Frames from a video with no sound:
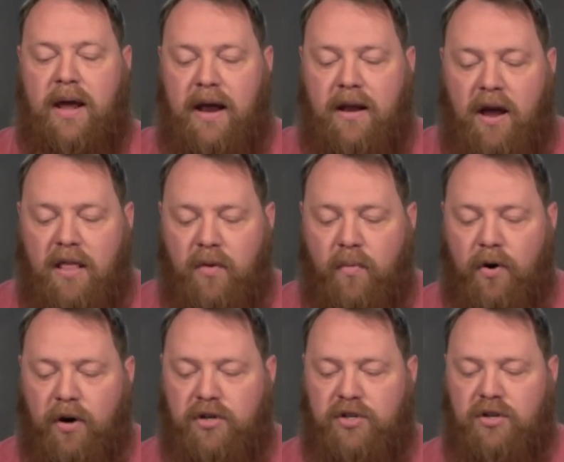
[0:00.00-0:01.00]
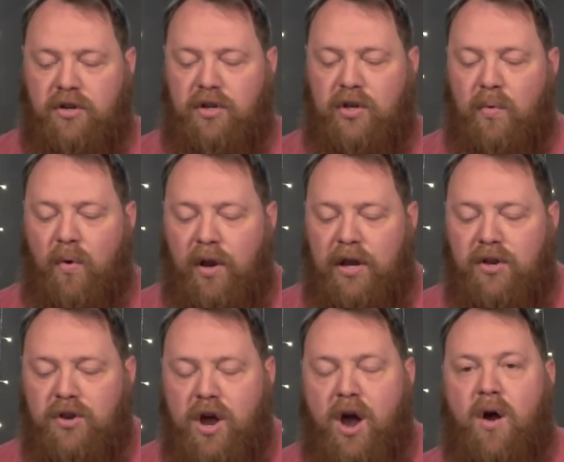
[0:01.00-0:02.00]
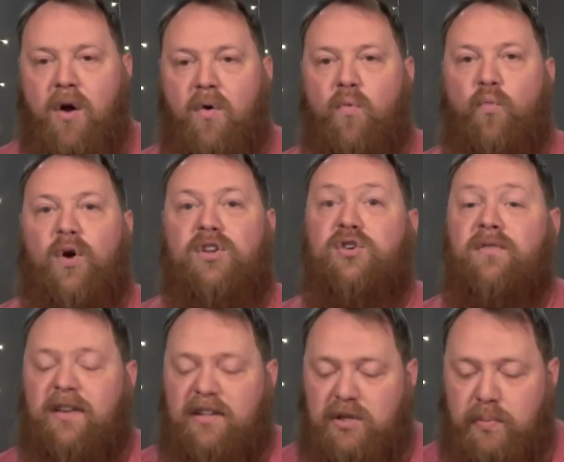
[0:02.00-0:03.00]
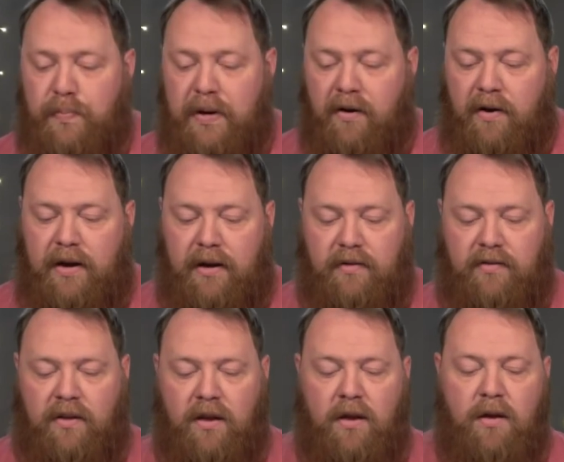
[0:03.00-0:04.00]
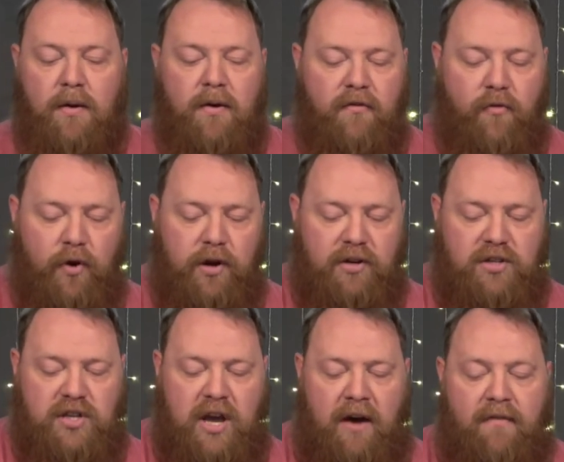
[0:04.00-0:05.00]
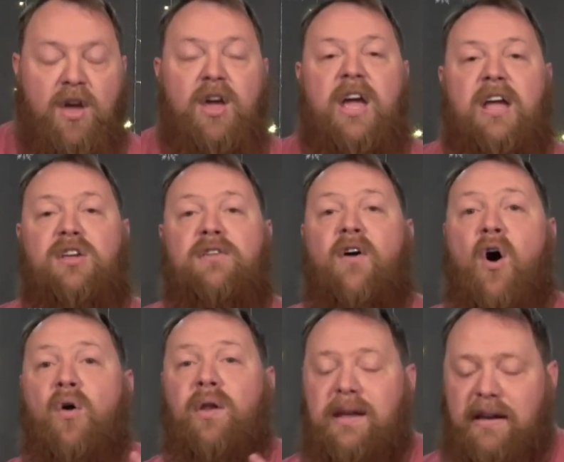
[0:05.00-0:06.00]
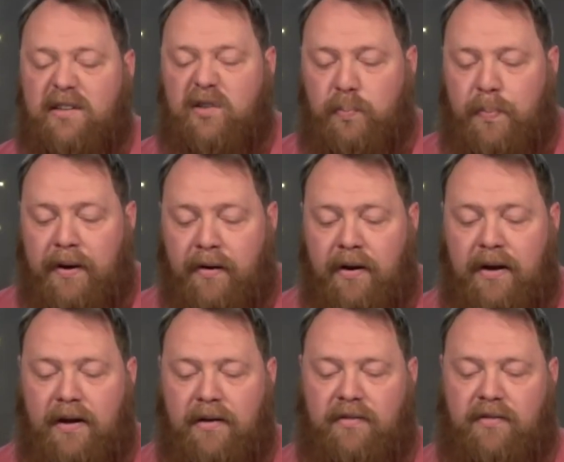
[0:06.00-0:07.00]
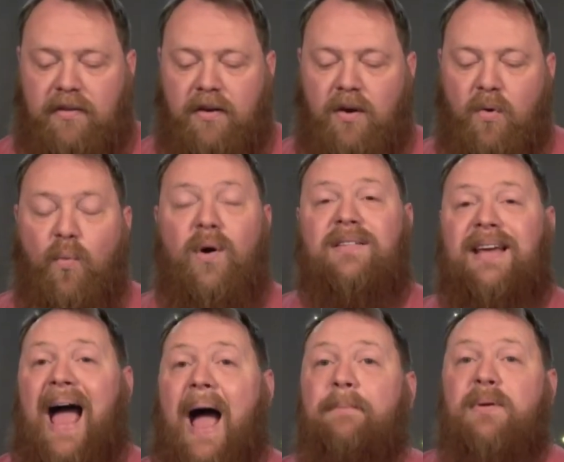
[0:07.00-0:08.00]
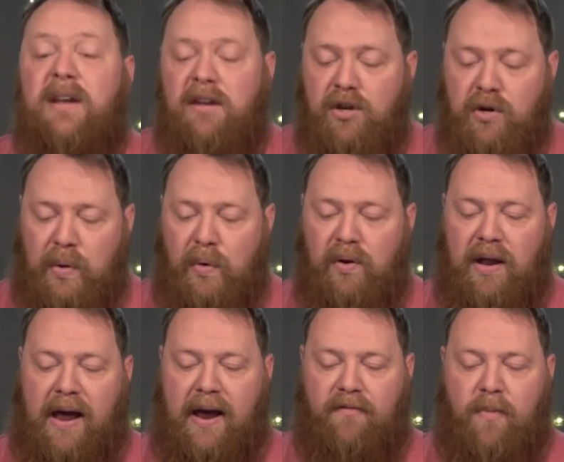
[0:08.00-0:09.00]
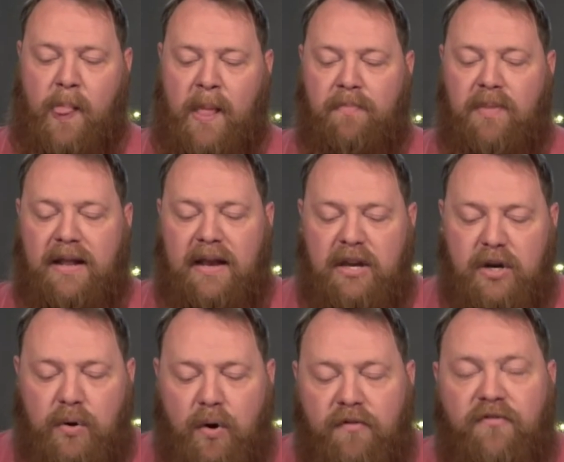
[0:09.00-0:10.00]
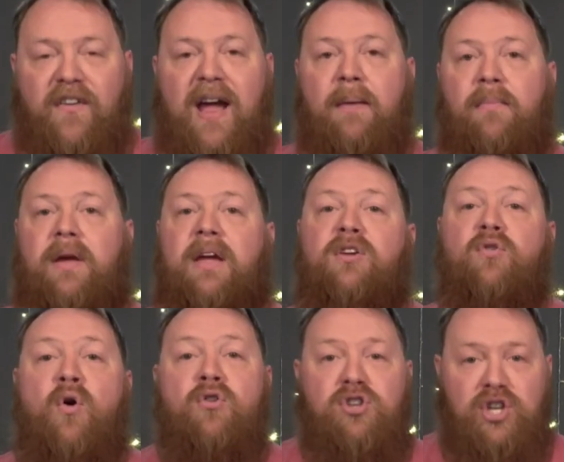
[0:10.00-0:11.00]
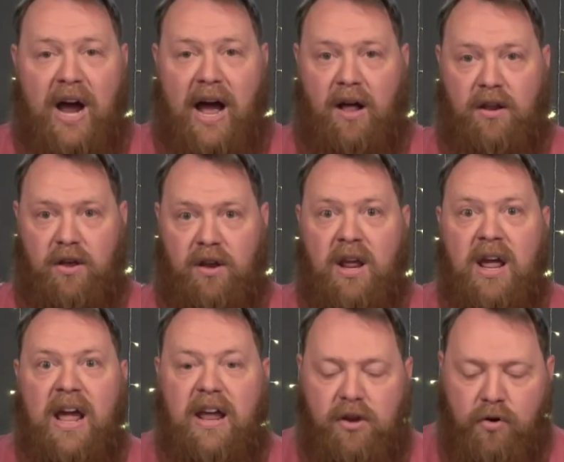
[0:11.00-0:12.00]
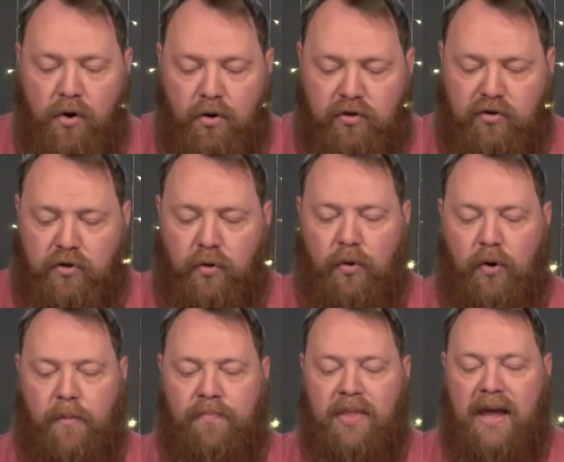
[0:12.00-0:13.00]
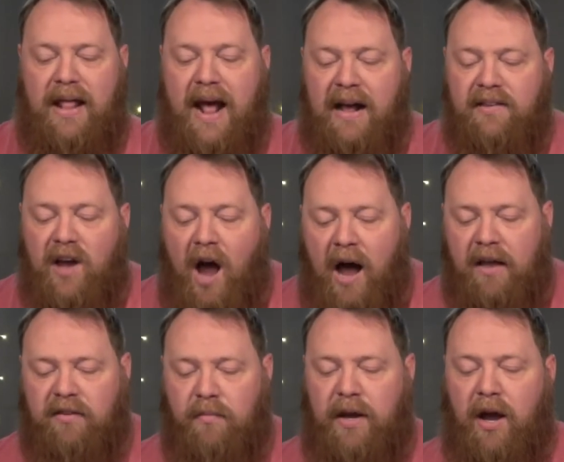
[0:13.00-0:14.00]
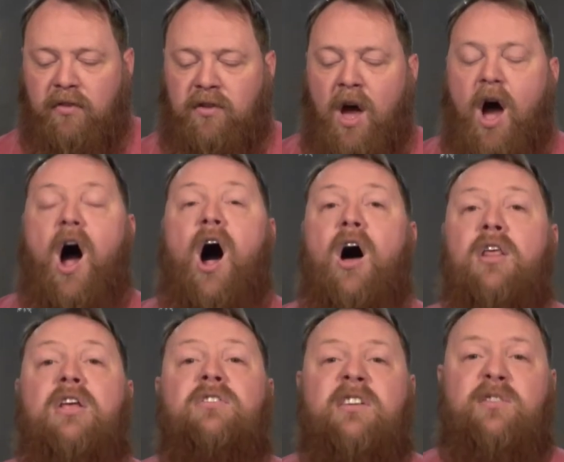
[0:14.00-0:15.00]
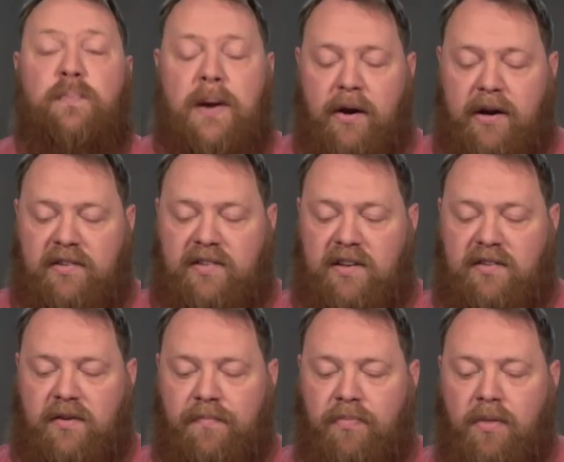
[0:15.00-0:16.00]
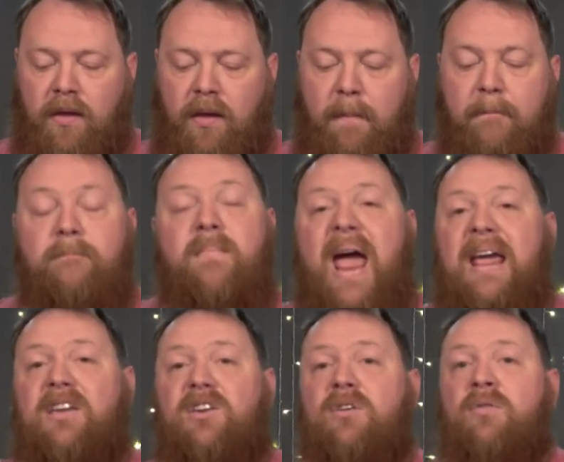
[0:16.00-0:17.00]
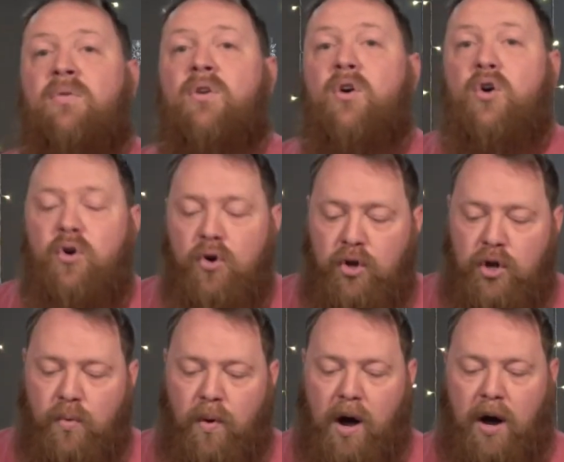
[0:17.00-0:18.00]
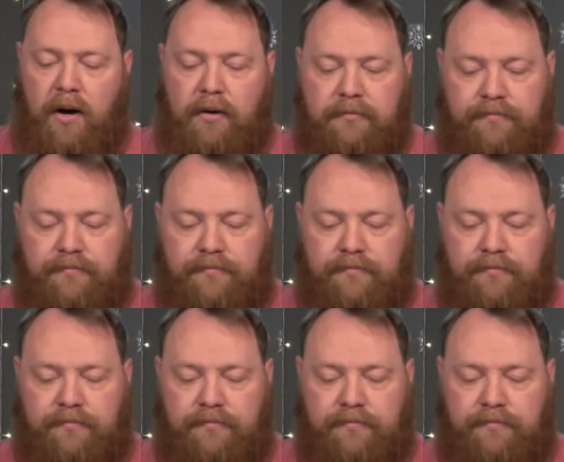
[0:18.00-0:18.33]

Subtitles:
In other words, you only know what you've experienced for yourself, and you've only experienced what's happened in your own life and in your own family, in your own childhood, in your own school. And that's awesome because all those experiences make you who you are.